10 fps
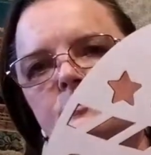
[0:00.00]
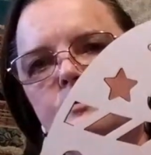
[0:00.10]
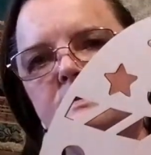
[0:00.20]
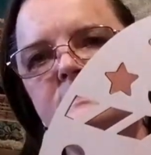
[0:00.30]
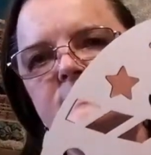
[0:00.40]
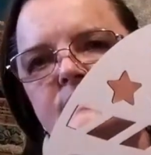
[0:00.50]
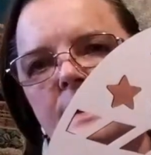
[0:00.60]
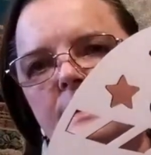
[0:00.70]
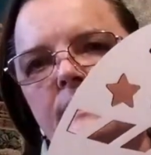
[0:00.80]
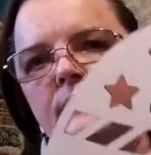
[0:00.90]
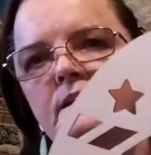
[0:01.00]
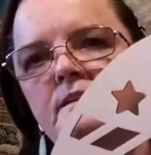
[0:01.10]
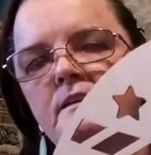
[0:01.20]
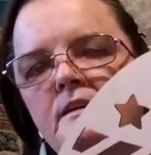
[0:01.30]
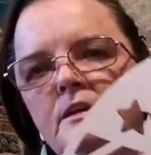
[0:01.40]
You can stain it.
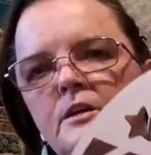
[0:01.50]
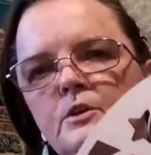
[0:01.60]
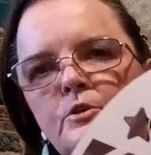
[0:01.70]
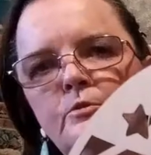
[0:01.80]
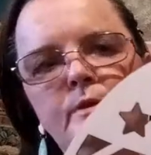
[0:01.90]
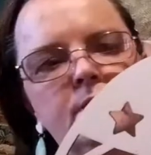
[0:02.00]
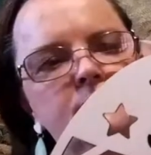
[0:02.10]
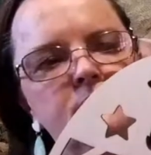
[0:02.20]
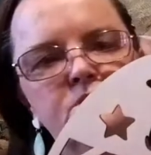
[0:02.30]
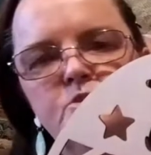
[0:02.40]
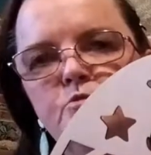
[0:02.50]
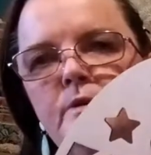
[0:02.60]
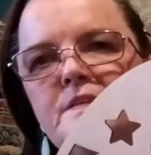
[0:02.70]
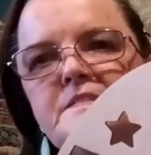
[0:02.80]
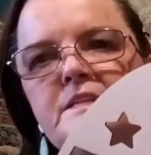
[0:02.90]
You can
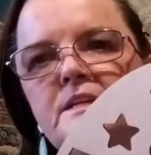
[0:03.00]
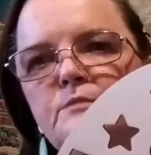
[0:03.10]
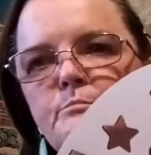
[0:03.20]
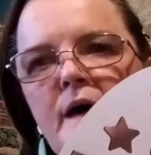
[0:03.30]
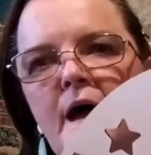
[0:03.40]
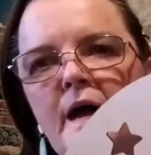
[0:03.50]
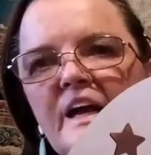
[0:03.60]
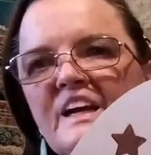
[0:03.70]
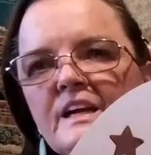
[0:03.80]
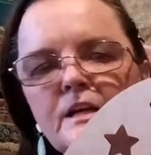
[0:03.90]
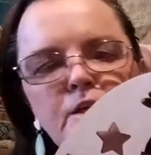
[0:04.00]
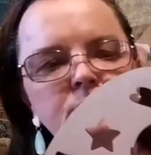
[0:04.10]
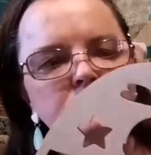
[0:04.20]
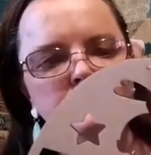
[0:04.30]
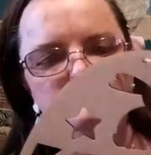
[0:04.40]
distress it, paint it.